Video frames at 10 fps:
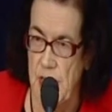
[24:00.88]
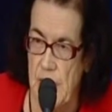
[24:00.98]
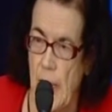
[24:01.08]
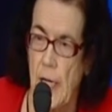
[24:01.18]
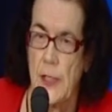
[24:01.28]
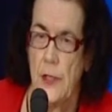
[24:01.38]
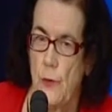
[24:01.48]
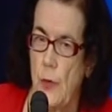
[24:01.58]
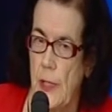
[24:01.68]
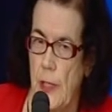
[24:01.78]

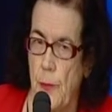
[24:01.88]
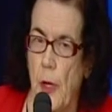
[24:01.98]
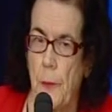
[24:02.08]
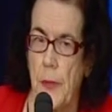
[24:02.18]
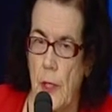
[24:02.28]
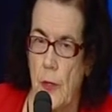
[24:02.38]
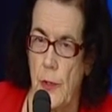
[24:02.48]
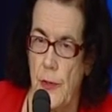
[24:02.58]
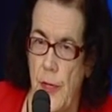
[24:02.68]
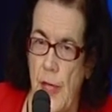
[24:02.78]
started really popular, and